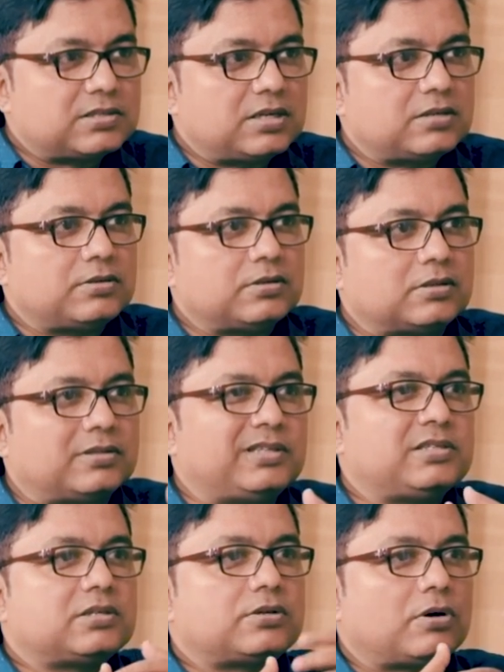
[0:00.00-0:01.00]
said
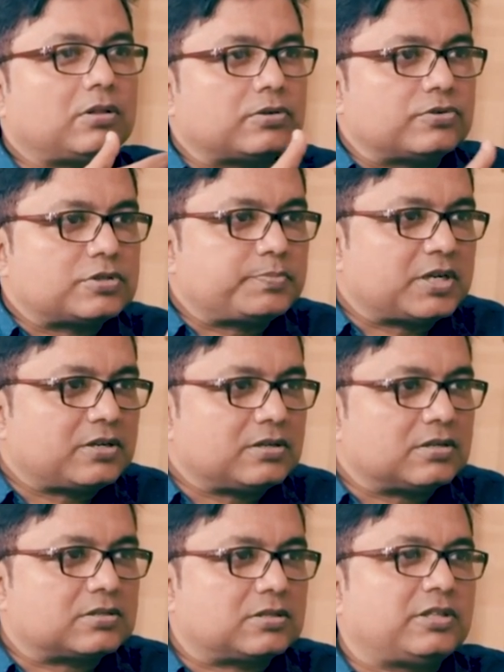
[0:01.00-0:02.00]
these are all
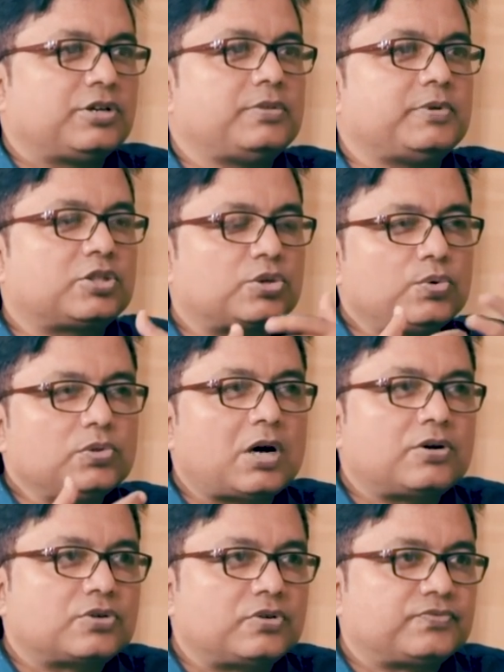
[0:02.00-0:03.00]
Ghuspetiyas, they will be thrown
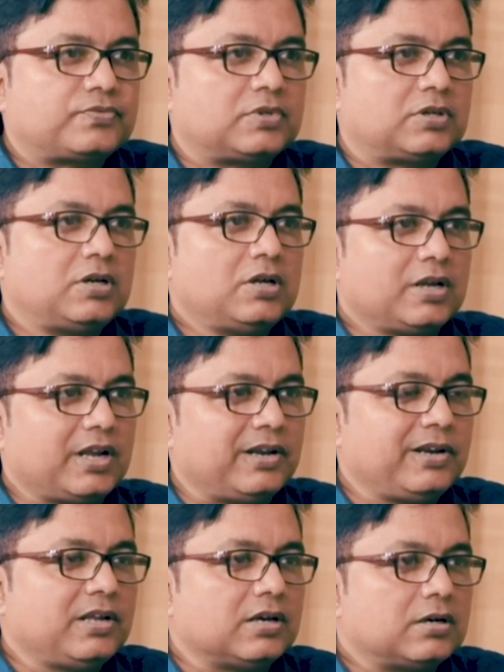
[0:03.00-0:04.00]
out of
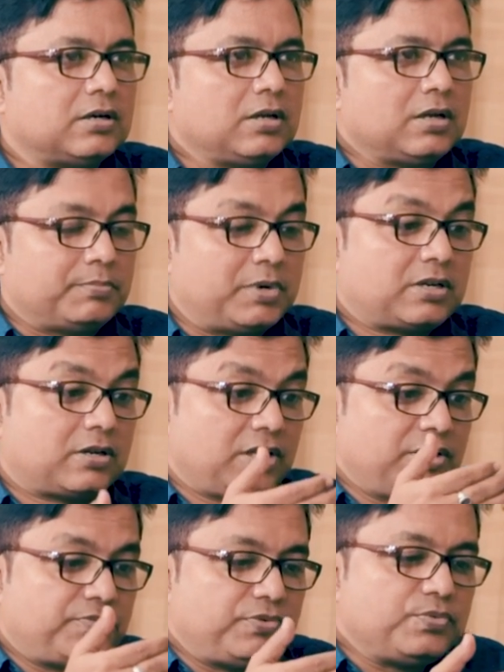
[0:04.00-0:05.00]
India. But
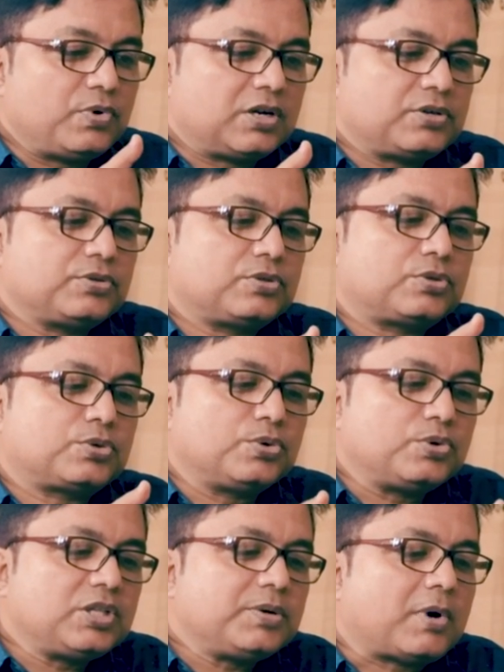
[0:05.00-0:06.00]
if you want to
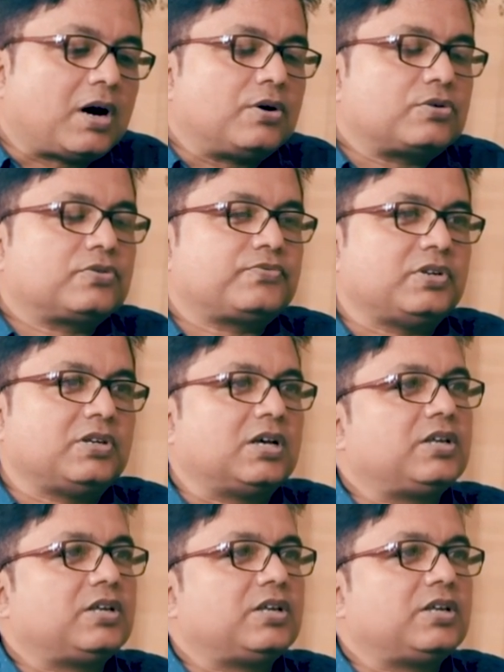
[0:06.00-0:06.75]
throw them out of India,